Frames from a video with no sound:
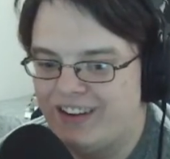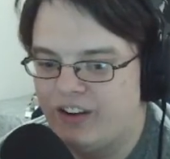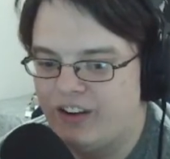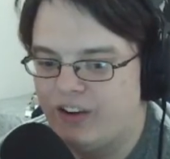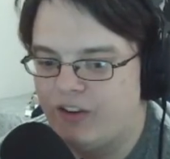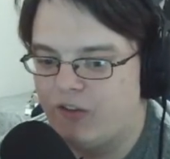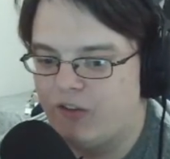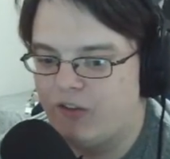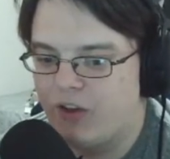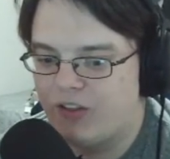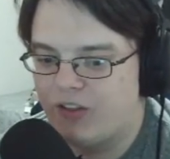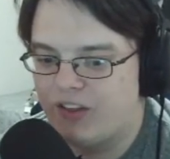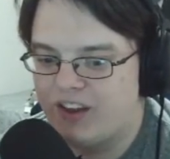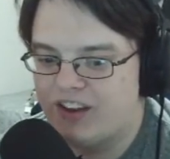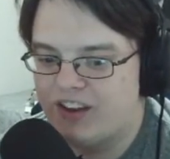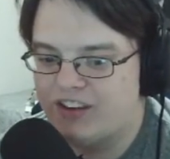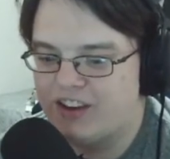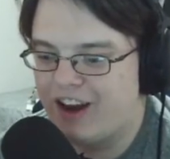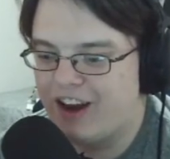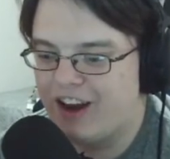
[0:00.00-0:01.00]
for like the
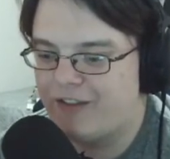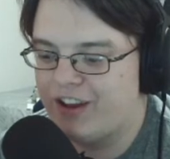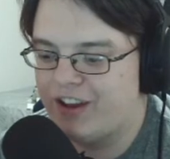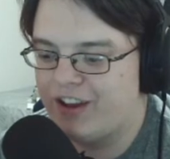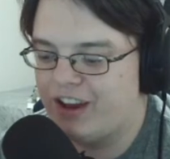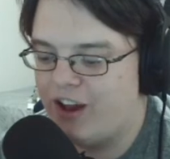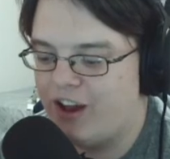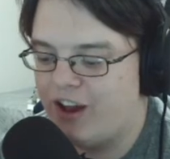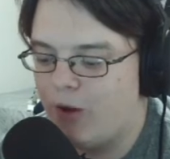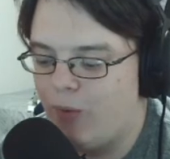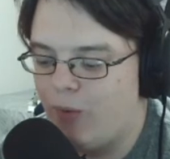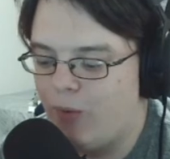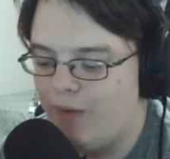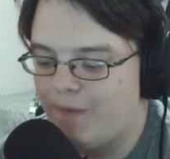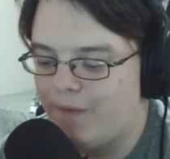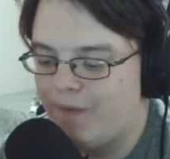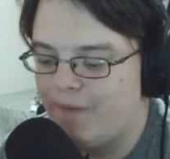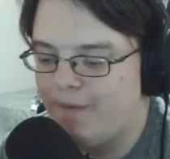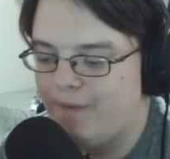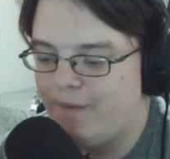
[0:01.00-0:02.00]
entire video
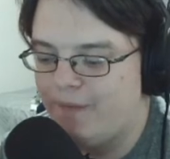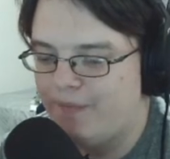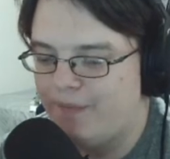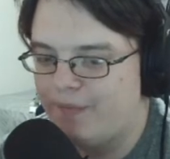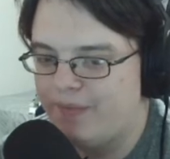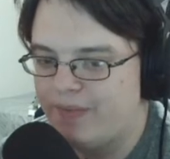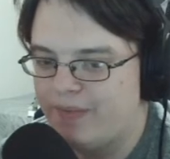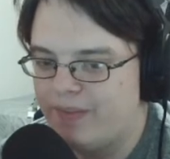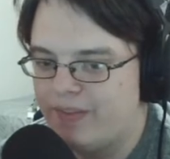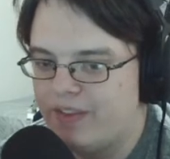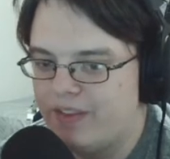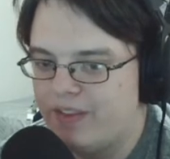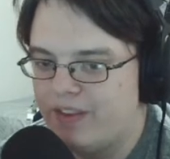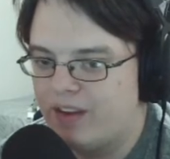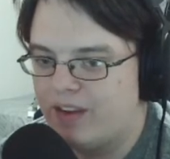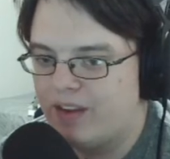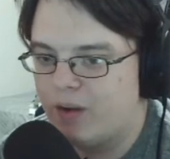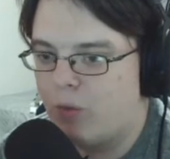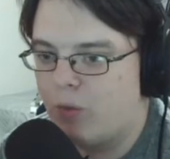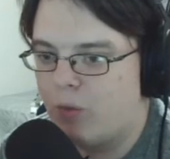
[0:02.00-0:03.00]

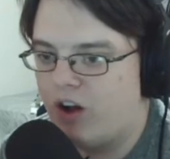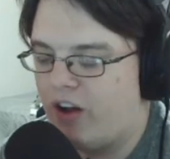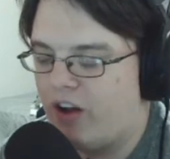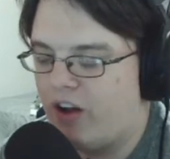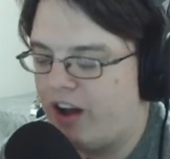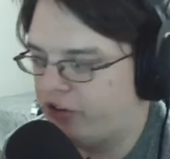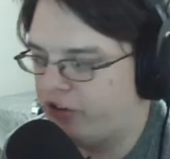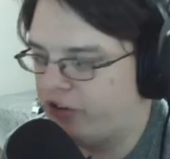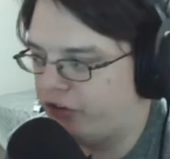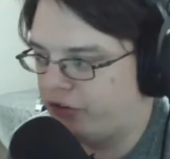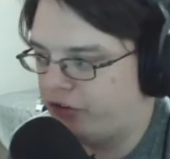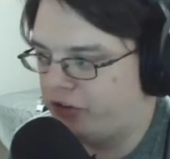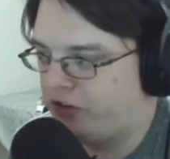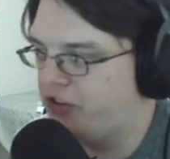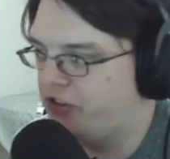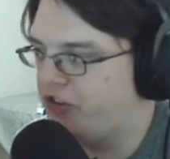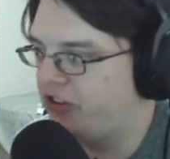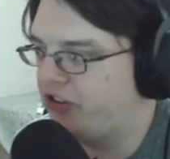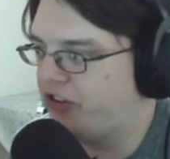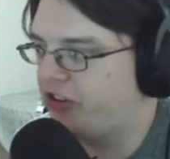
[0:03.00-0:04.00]
while I just
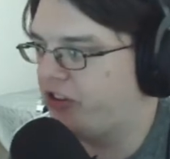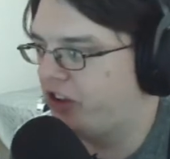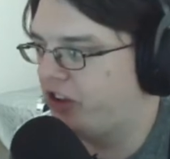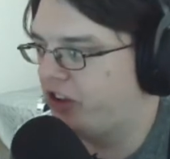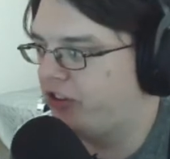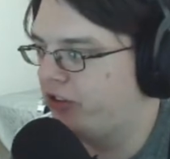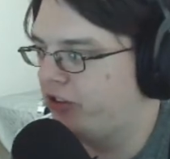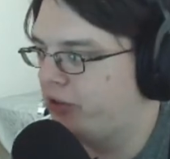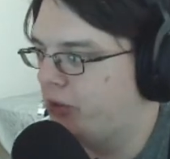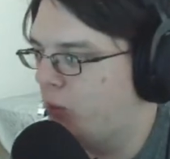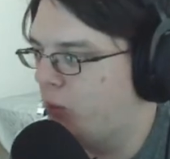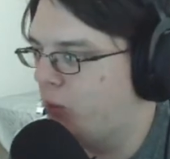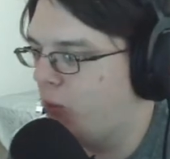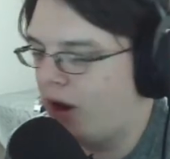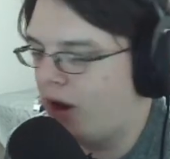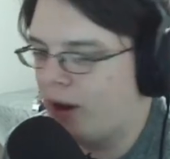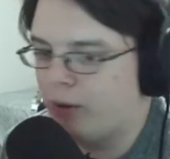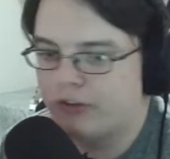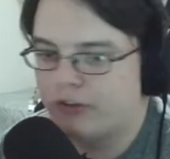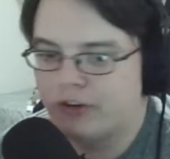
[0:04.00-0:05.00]
discussed
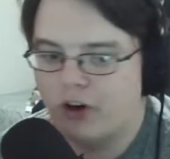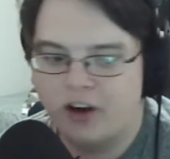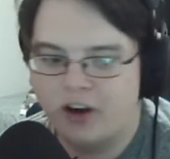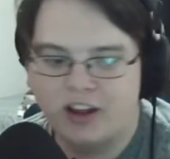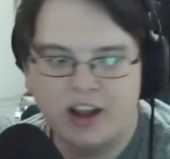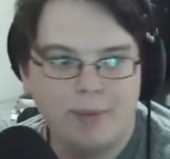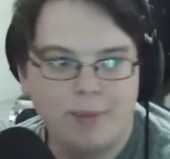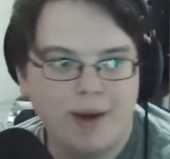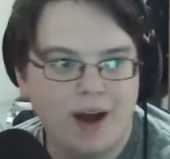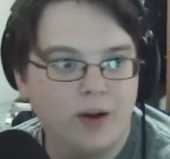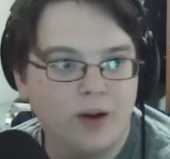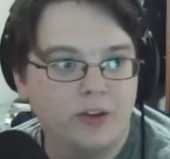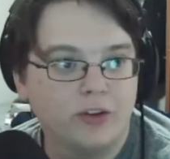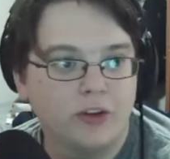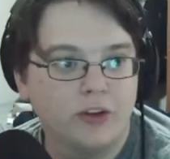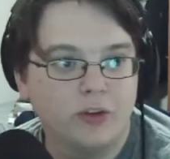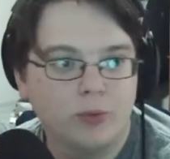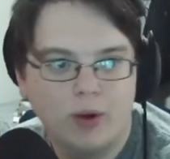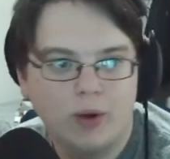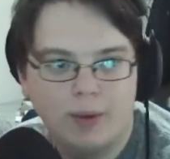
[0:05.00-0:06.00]
what I was talking about. So
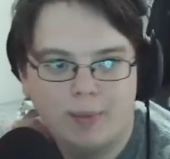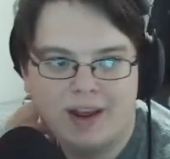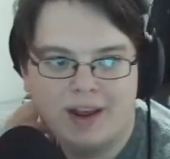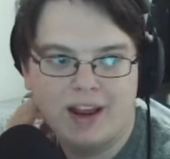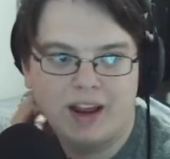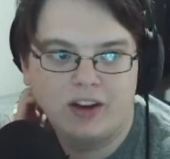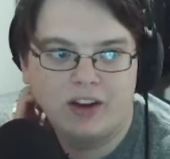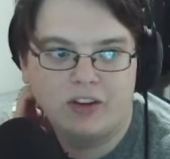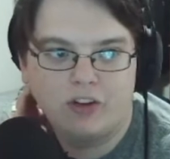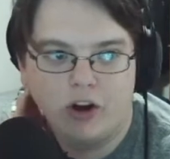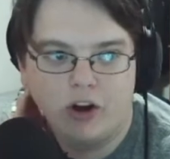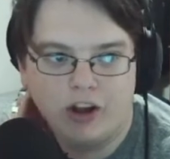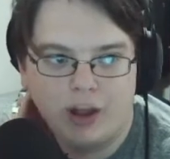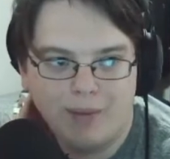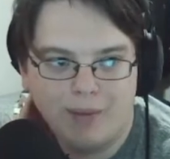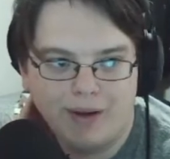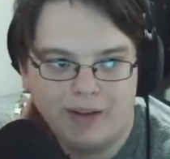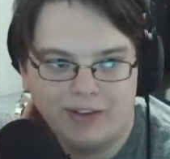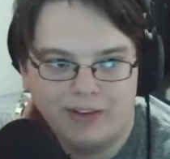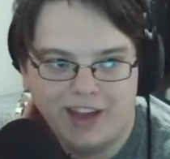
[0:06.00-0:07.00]
this one being talking
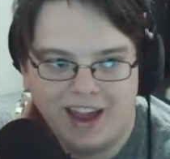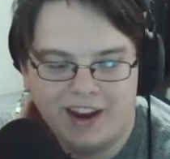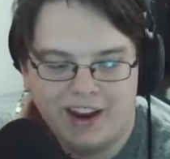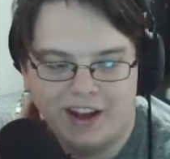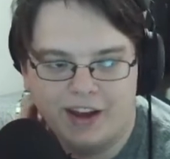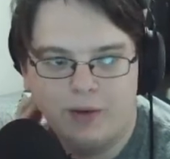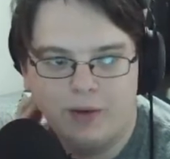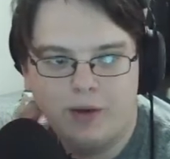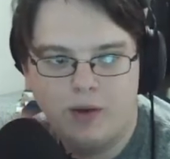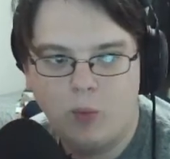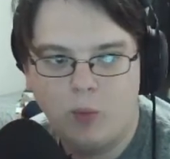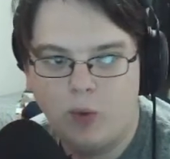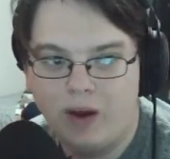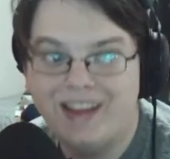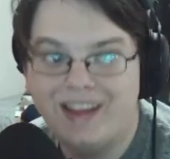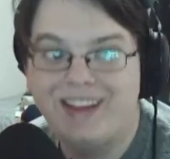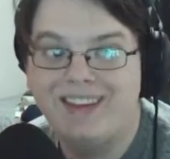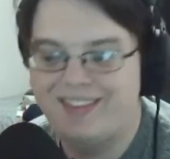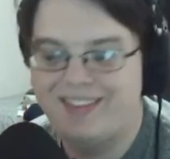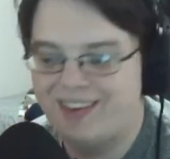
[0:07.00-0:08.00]
about Xana and what
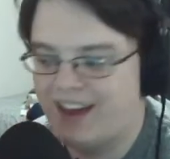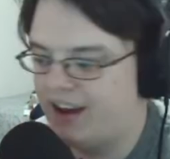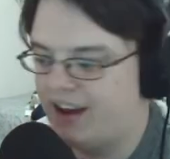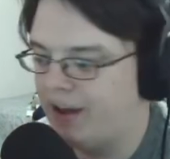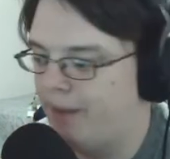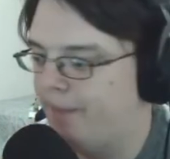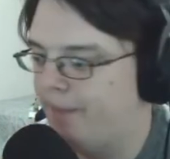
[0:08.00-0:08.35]
is Xana.